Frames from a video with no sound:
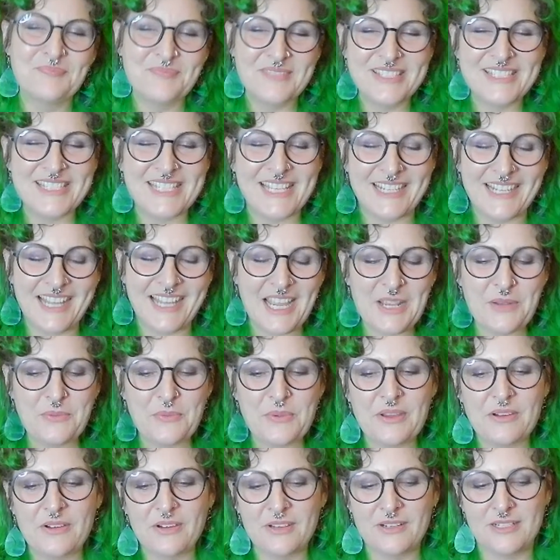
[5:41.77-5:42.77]
Tonight
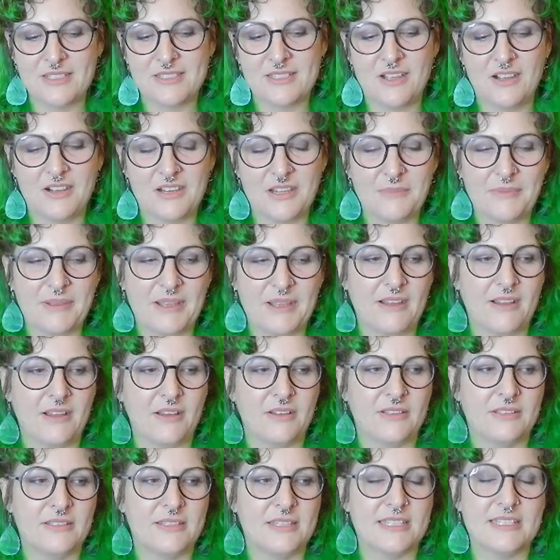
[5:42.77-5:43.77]
we are going to talk
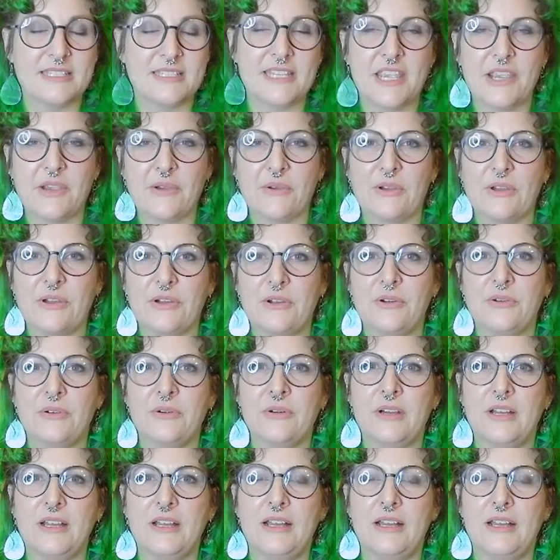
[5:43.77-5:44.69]
about the tarot